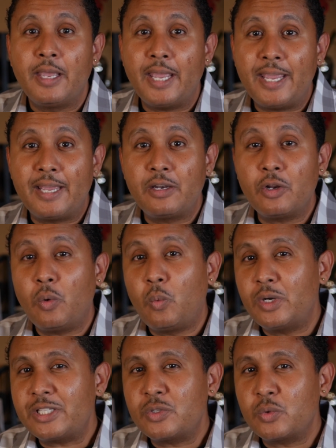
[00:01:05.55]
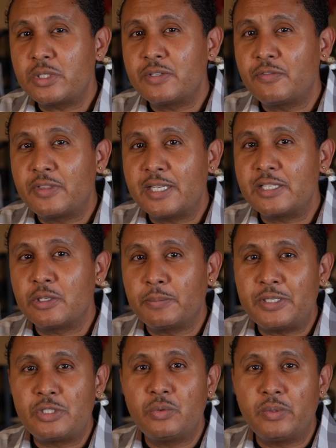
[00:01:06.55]
and what sorts of things they'll
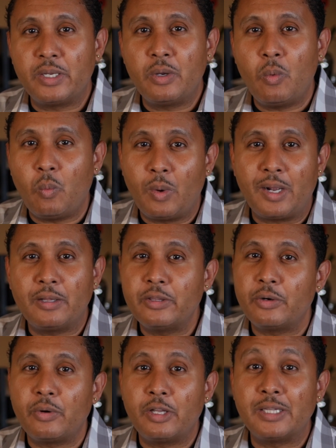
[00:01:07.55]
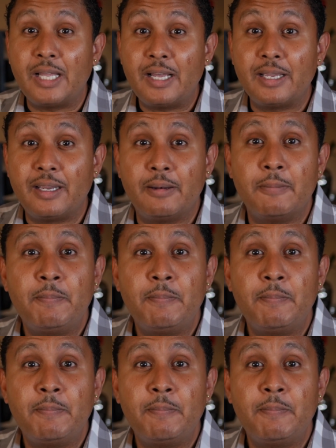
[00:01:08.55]
be doing while they're online.